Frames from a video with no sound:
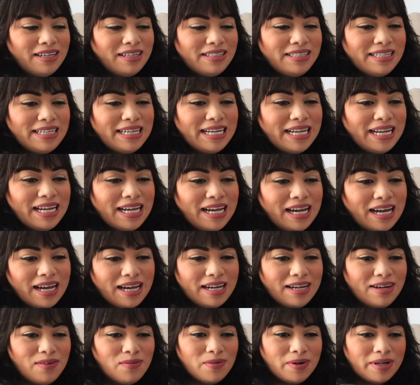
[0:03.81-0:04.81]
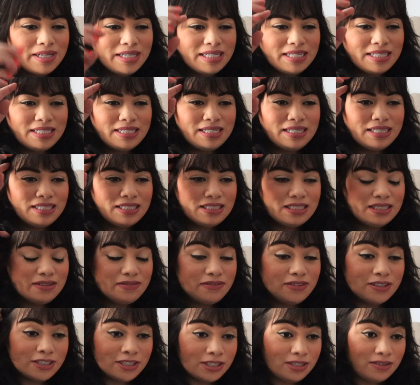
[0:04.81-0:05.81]
Today I wanted to
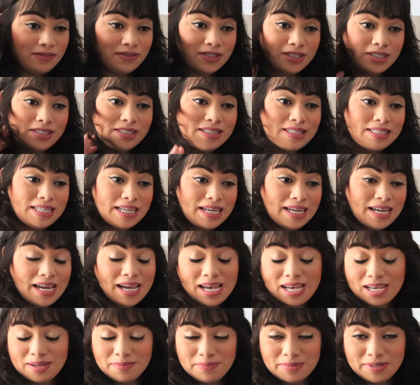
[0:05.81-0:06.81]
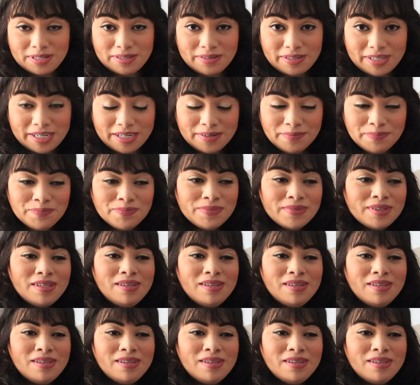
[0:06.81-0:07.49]
first of all say Happy New Year.